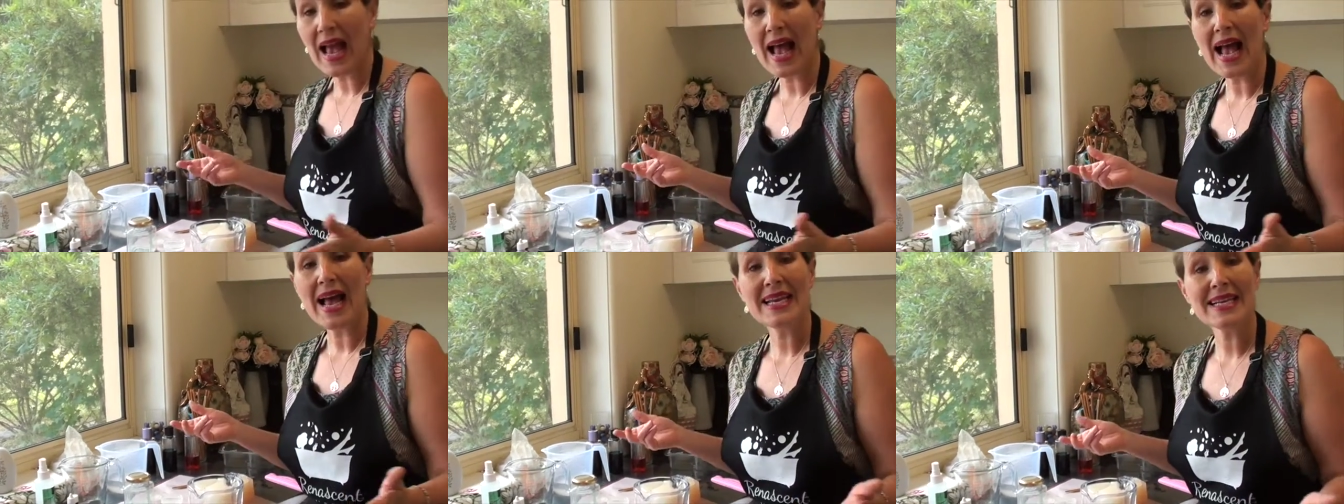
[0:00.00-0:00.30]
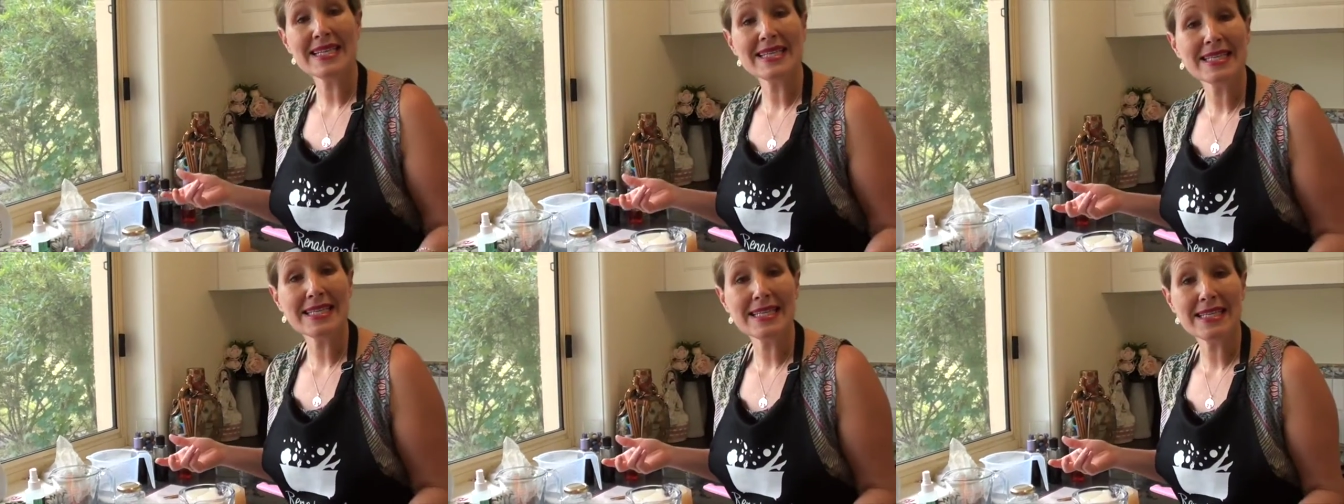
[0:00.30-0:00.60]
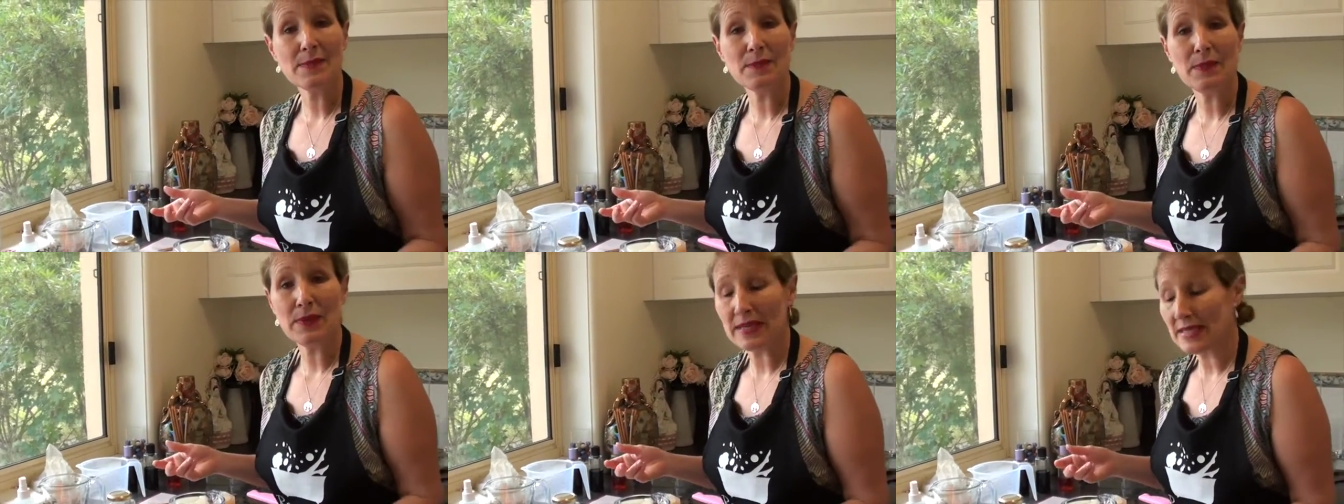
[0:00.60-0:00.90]
And it's as
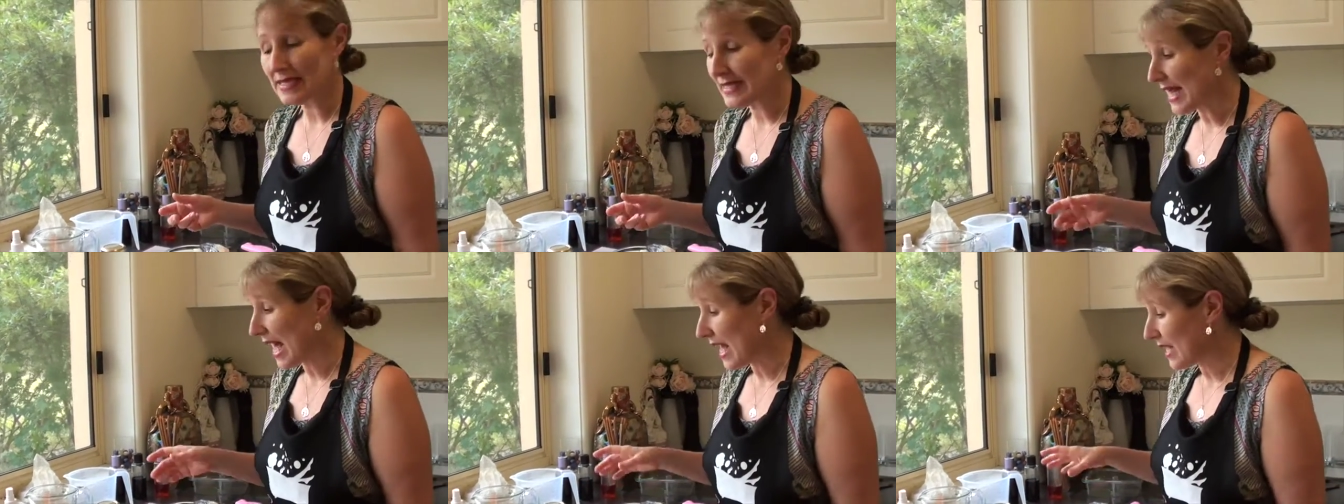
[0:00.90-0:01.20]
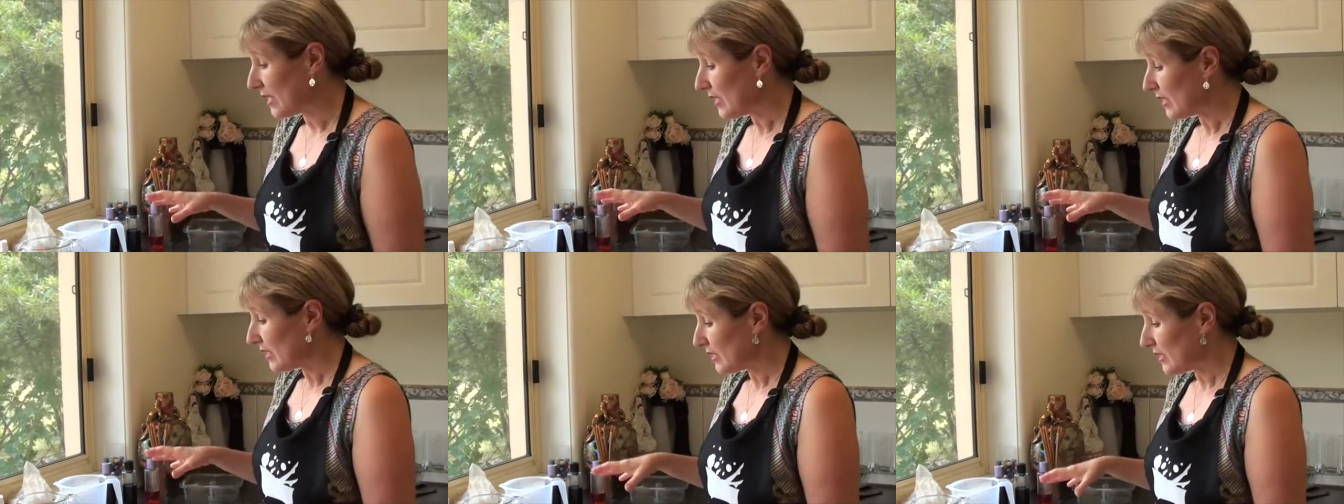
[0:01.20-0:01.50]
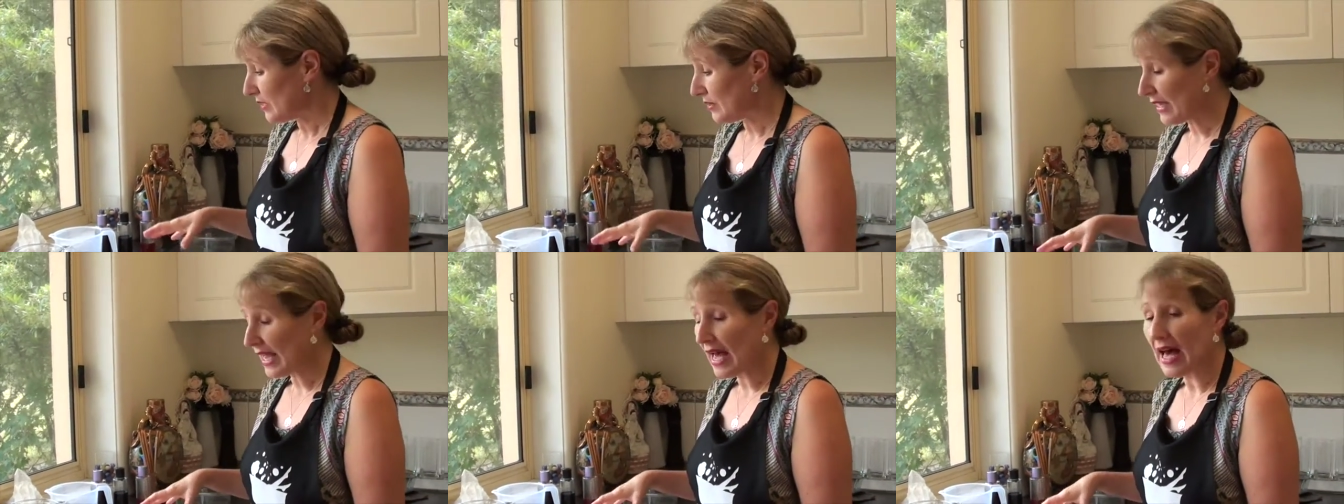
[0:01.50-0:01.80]
simple as that.
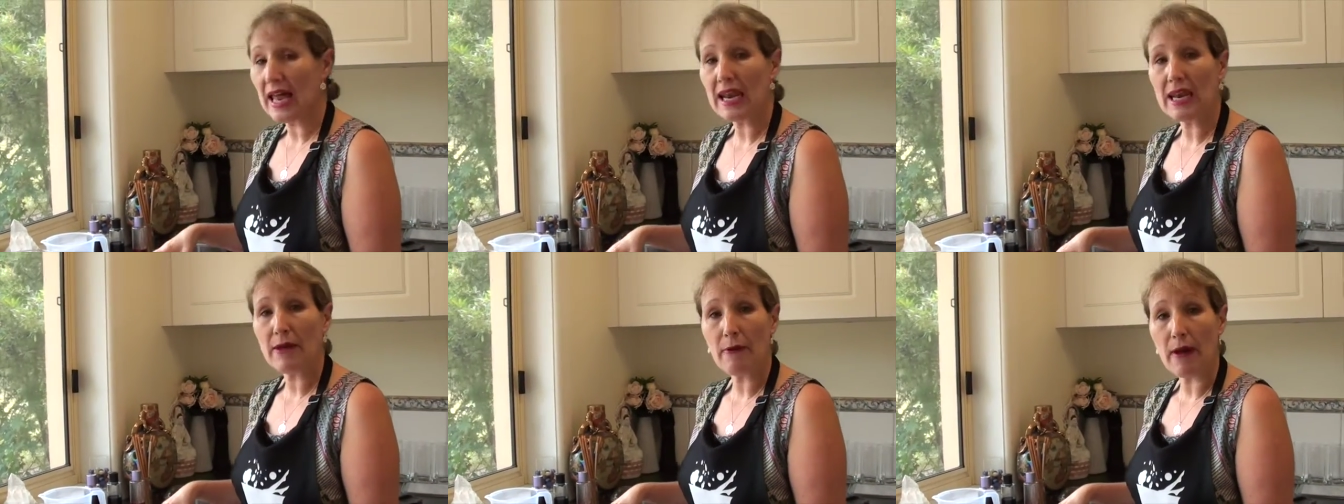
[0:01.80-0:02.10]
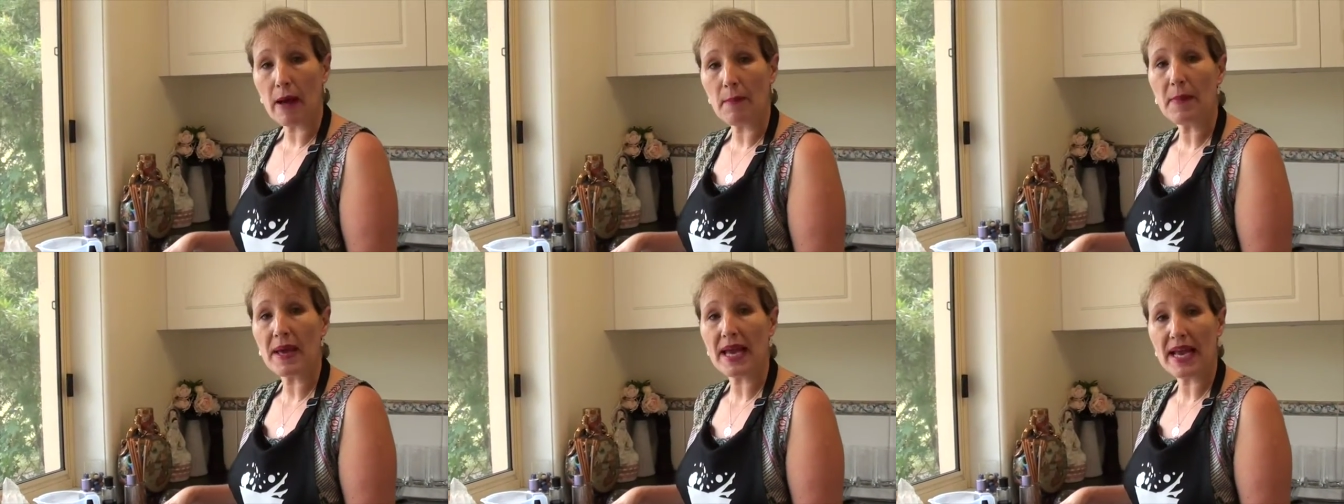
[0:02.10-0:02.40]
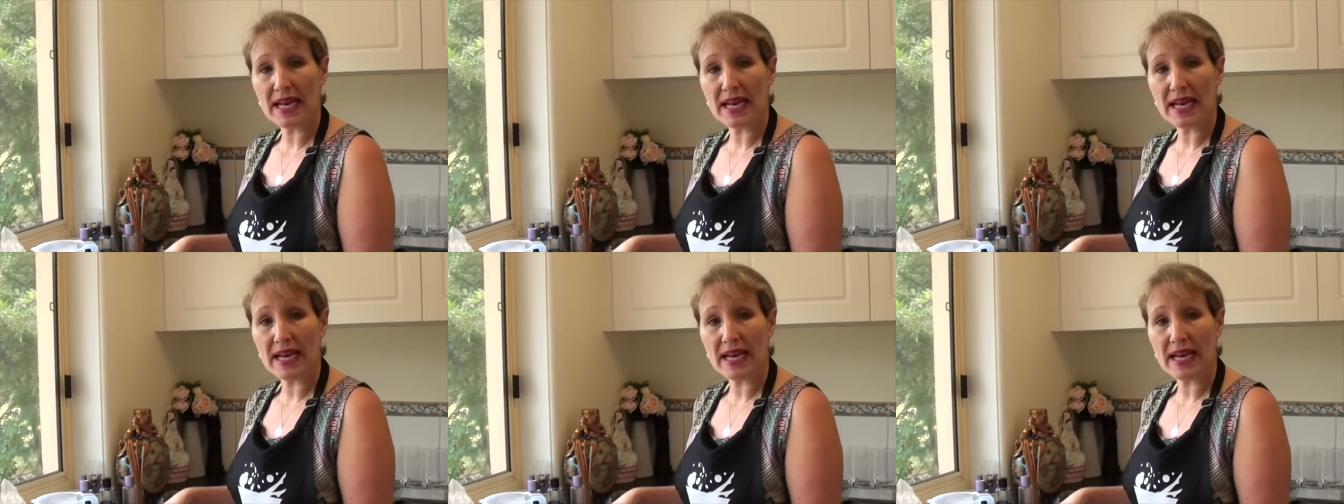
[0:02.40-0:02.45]
To colour up